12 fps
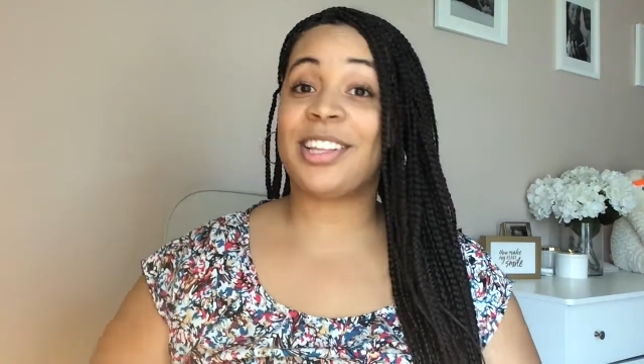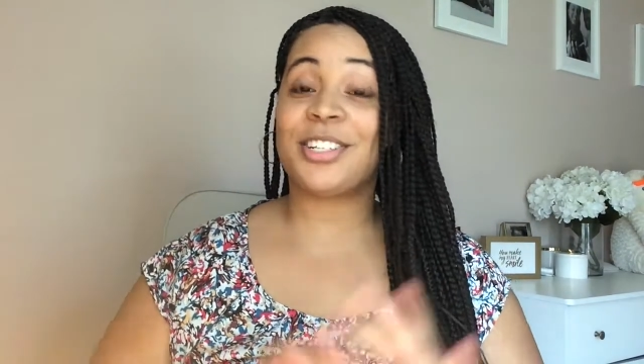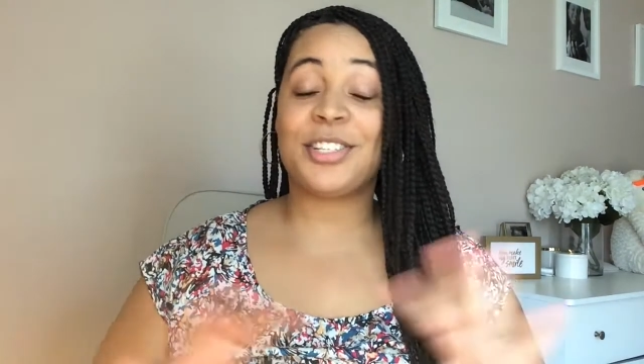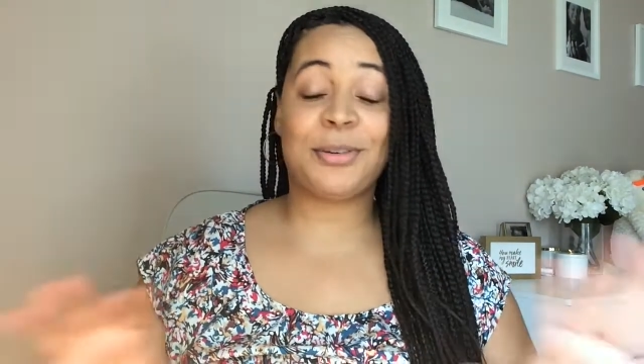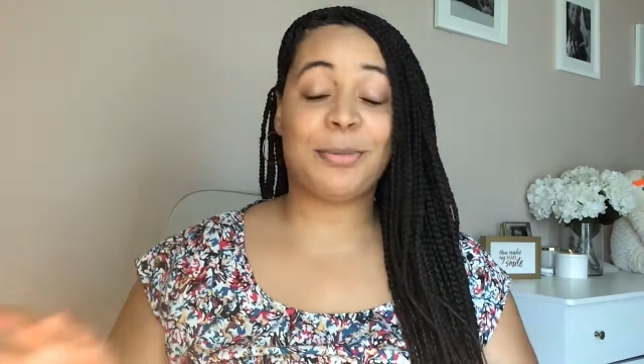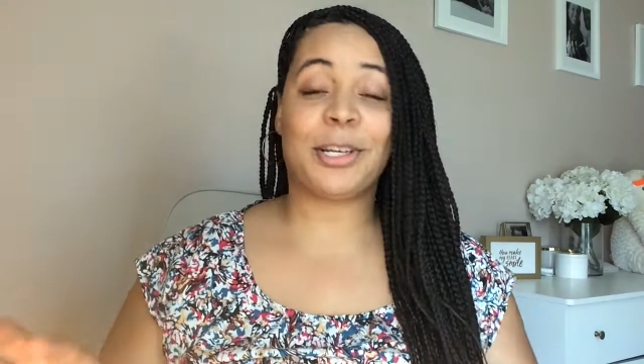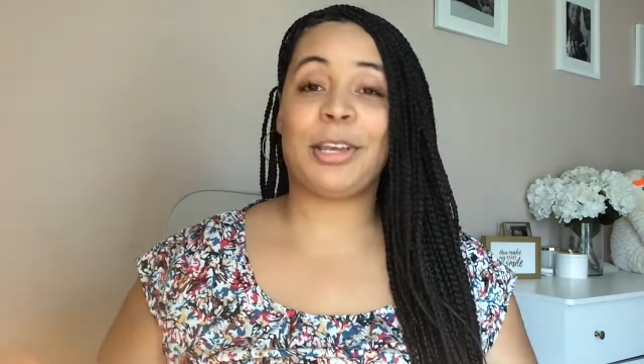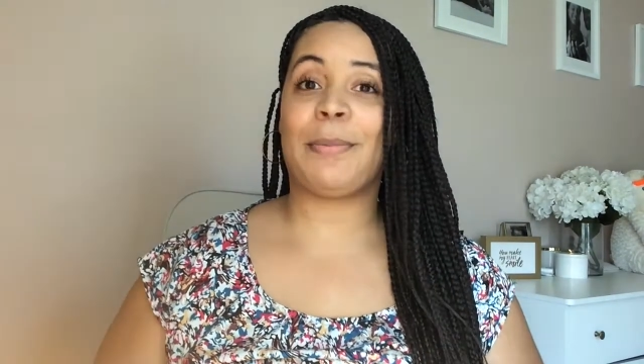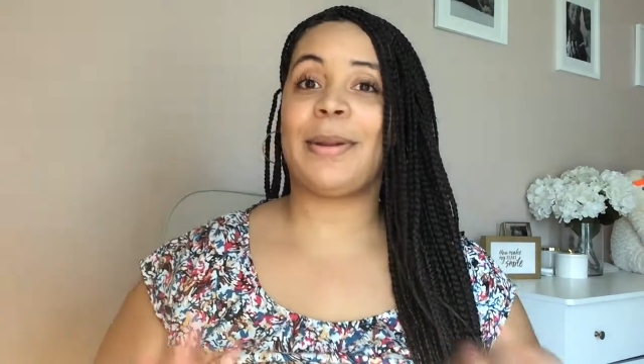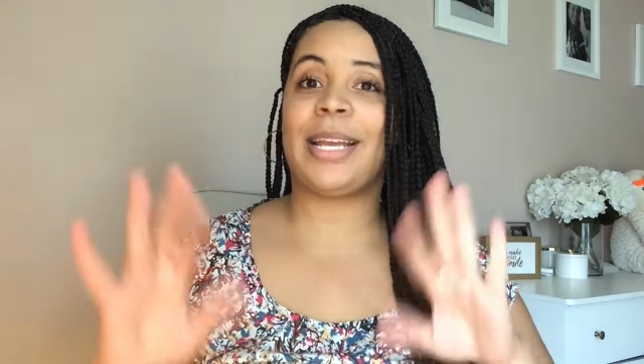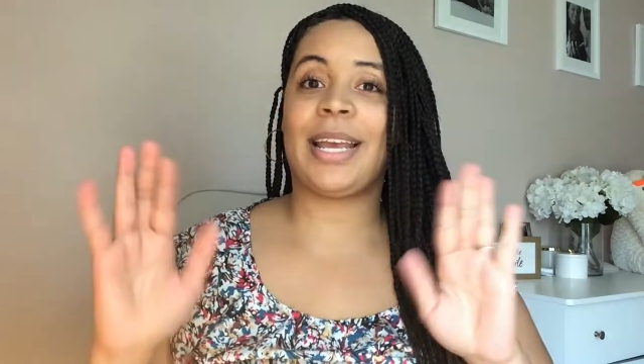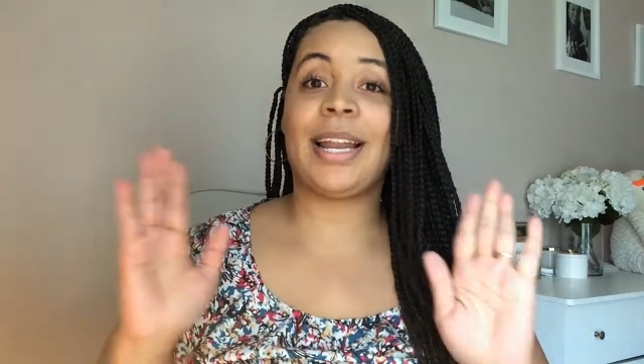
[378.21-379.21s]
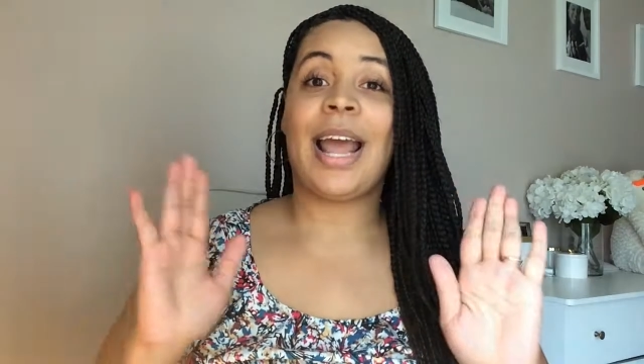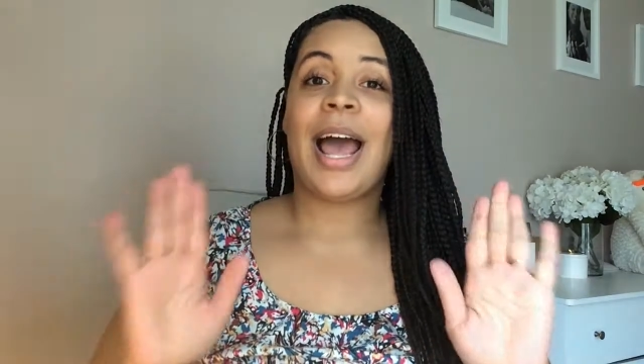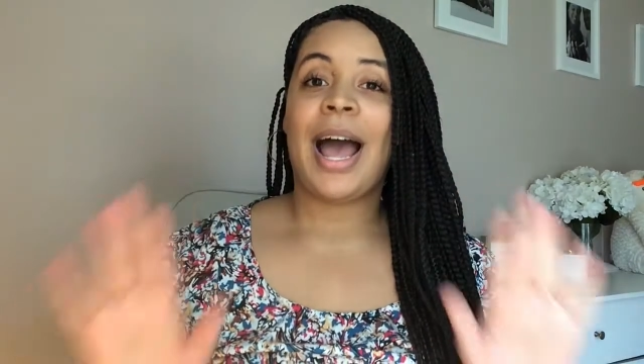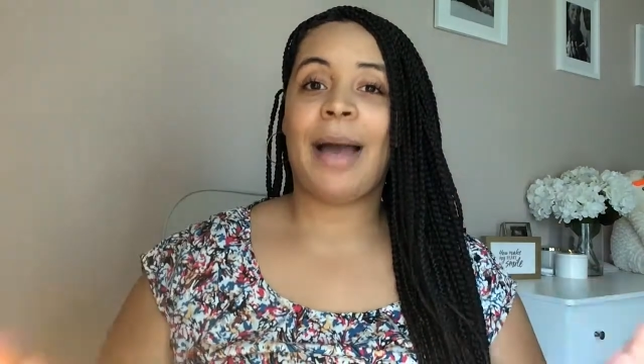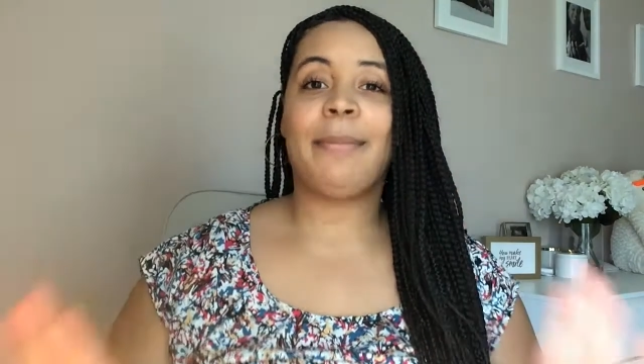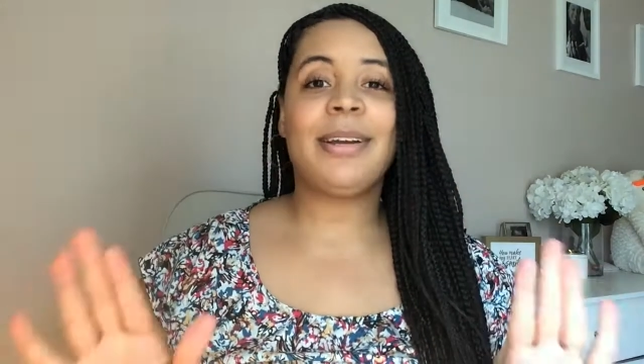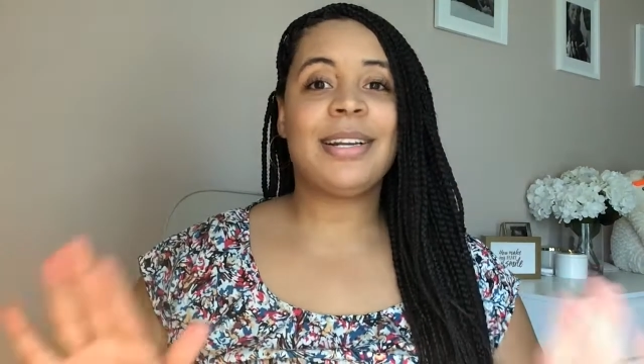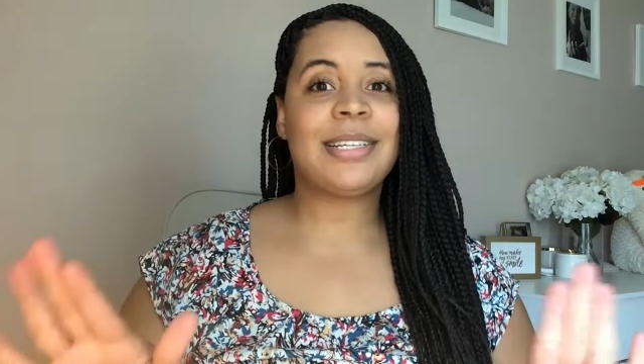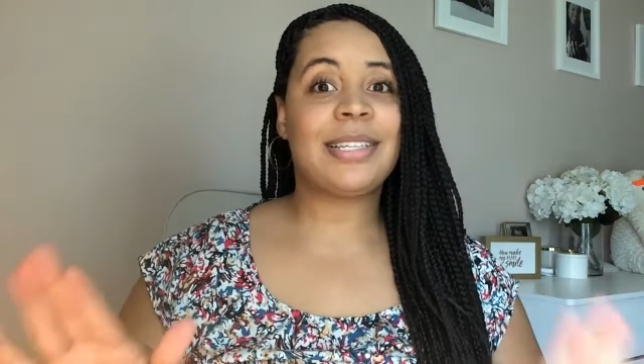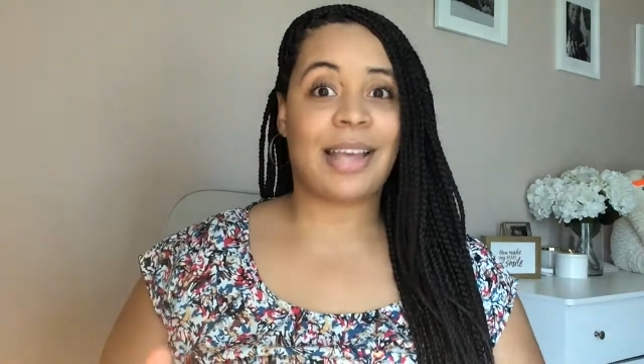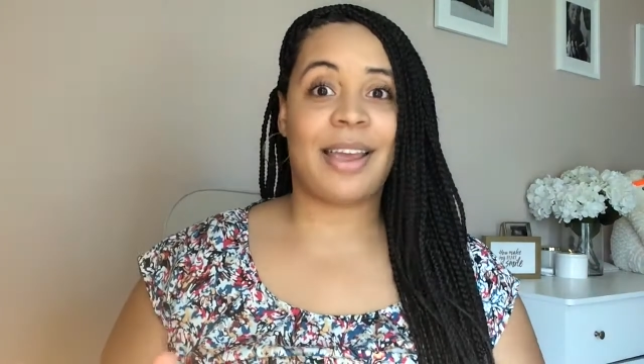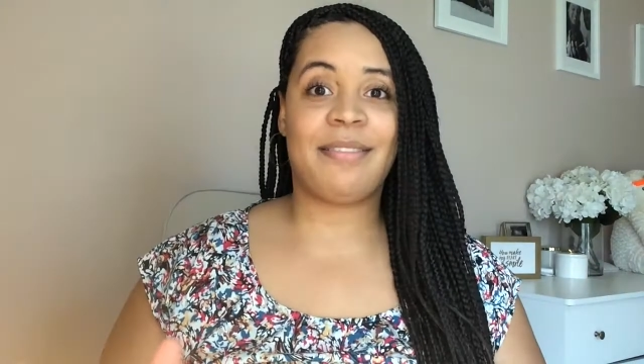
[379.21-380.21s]
They're super cute. But again, I'm going to
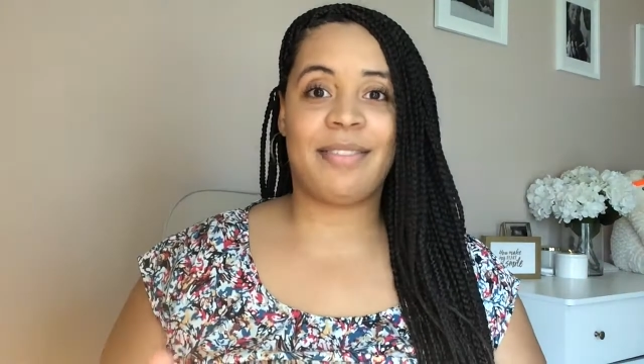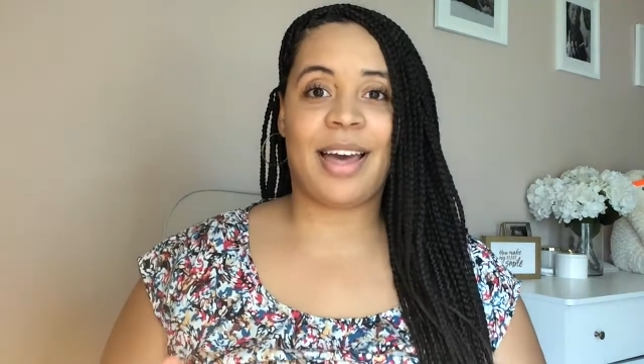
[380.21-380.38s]
save